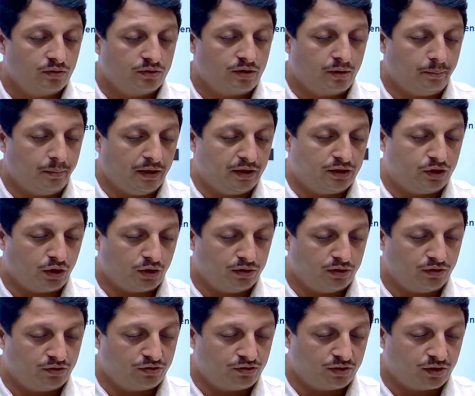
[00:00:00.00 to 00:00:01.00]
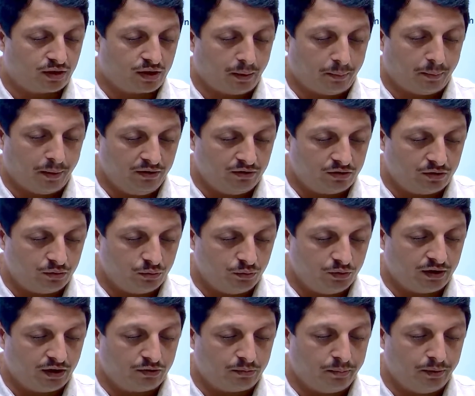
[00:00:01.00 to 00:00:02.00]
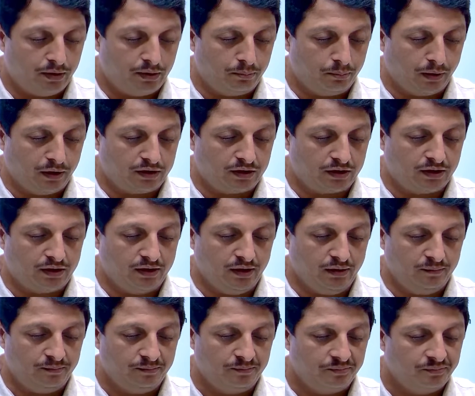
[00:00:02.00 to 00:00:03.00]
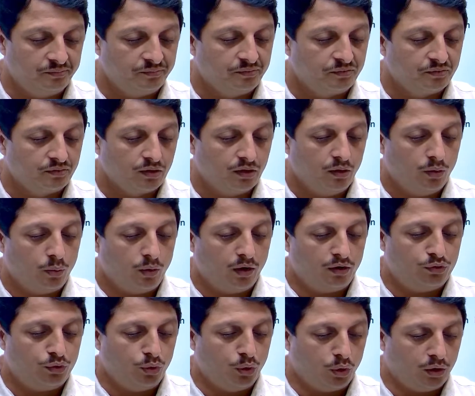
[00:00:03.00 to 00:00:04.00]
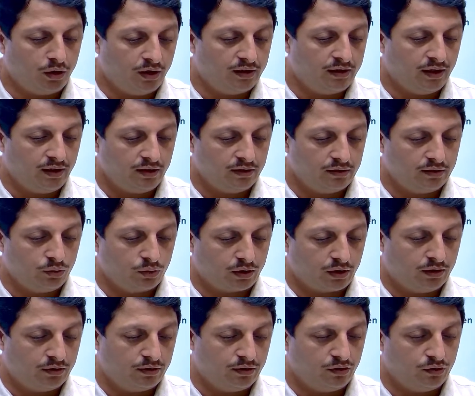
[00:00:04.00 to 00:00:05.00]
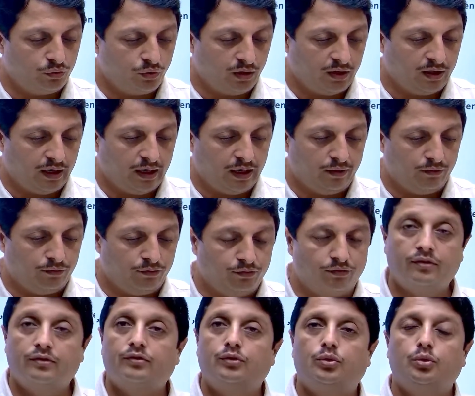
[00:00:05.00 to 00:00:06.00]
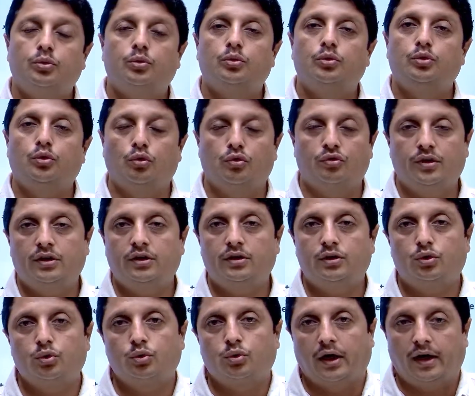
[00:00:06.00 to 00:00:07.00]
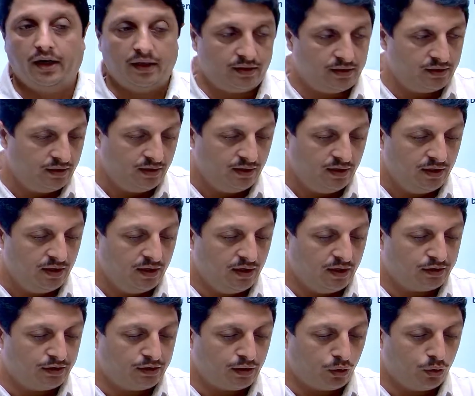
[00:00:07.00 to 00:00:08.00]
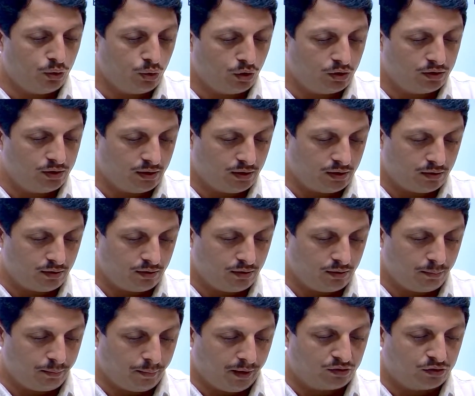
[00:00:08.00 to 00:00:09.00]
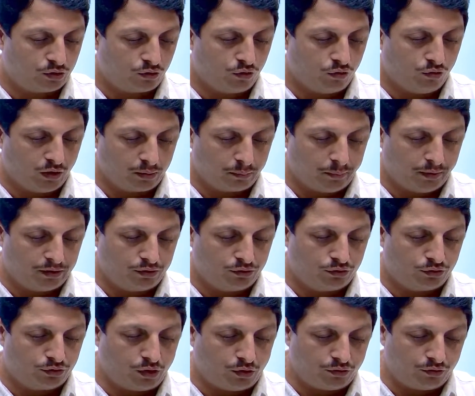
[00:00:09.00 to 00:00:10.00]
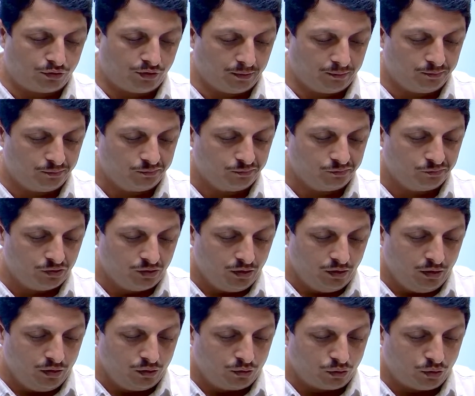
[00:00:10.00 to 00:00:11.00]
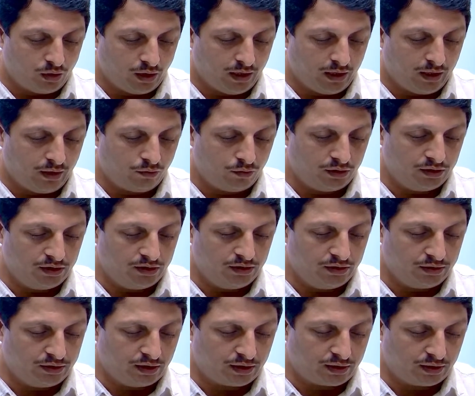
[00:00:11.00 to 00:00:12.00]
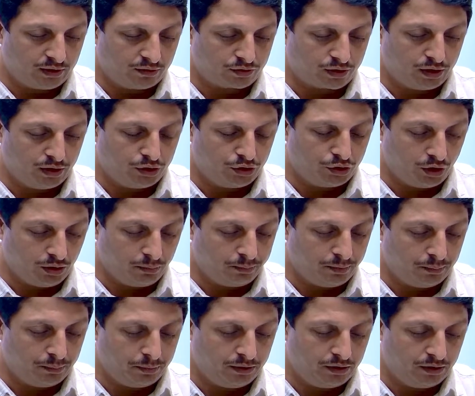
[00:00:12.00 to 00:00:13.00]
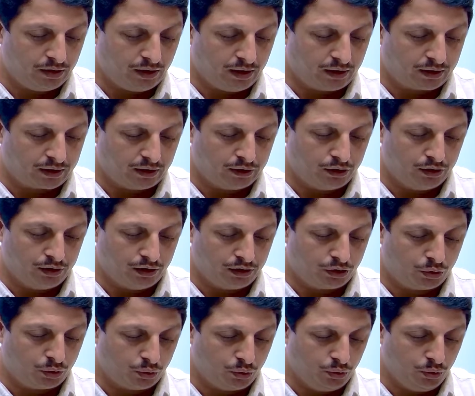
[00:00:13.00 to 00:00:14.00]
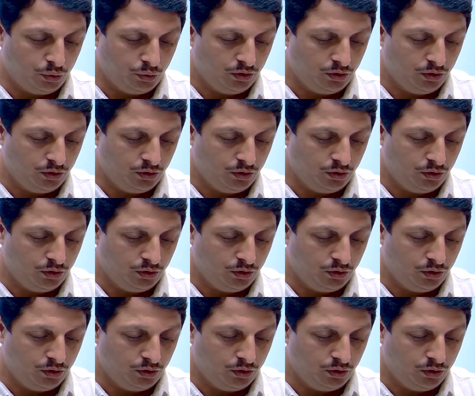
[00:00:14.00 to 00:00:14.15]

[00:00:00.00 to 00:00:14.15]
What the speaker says: based on this commands which has been mentioned here. Once you noted that, okay, this is what I have to use it to connect, let's download the MySQL Workbench software. So I have already taken a screenshot, maybe I can just show you,